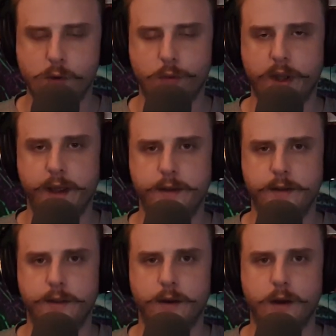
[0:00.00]

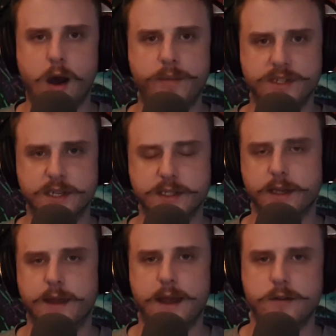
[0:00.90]
when they're opposites
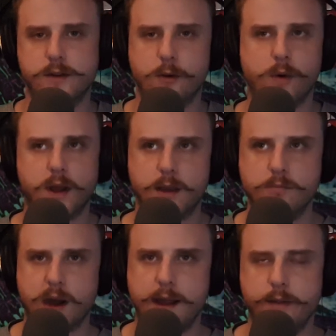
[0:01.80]
like that, you don't want to
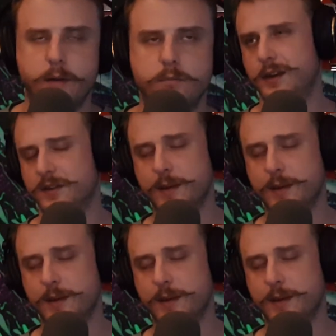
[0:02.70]
combine them.